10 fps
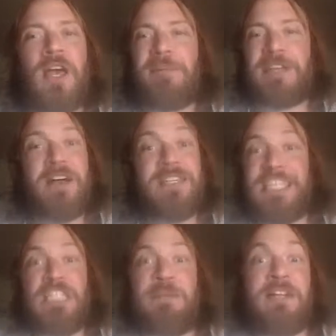because
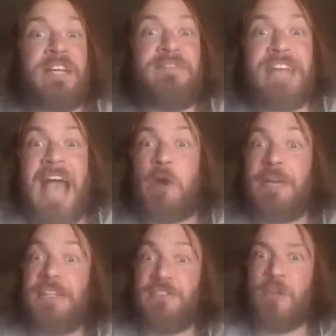he's been living out
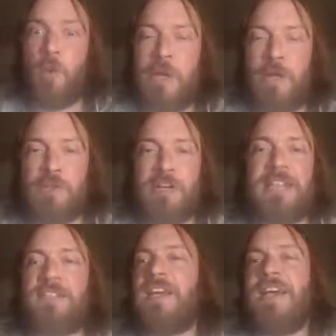in the
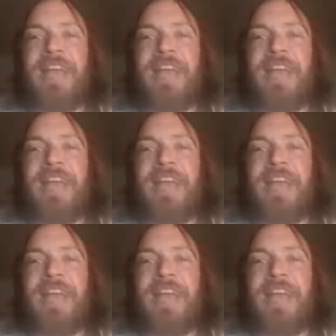wilderness,